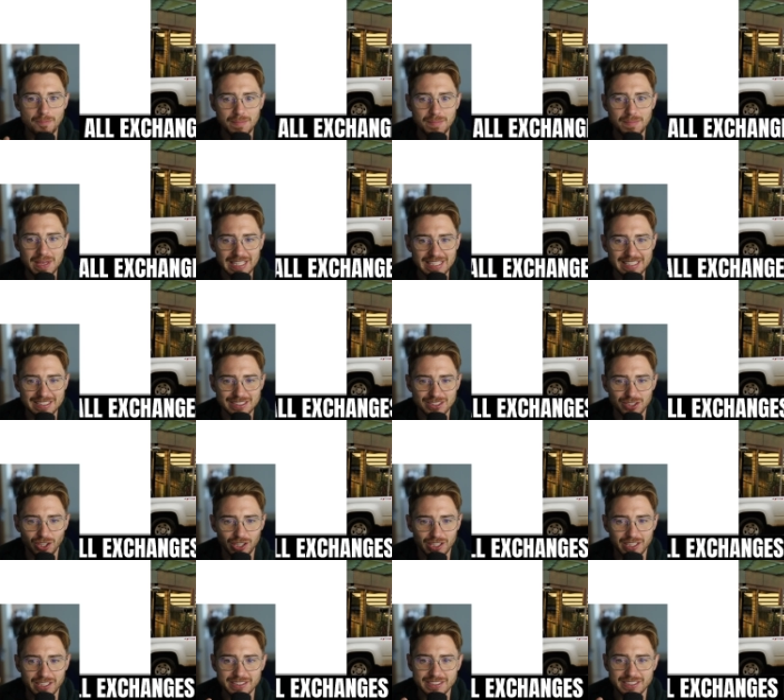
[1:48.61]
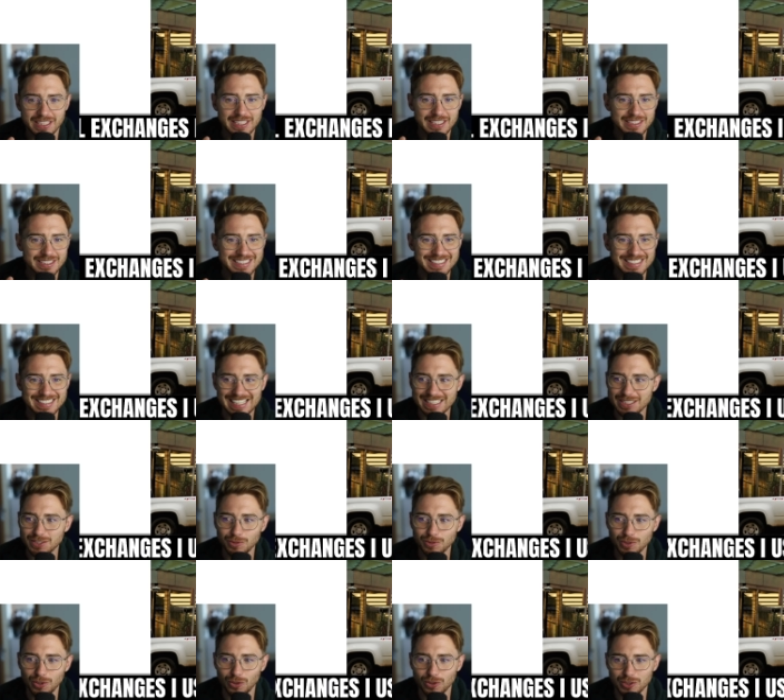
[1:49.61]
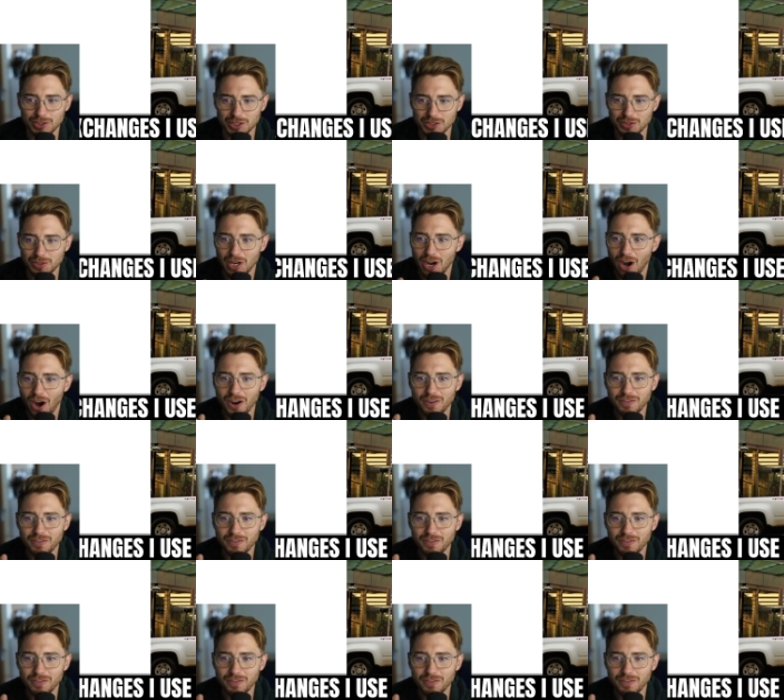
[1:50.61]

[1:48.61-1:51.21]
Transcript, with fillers: million to settle lawsuit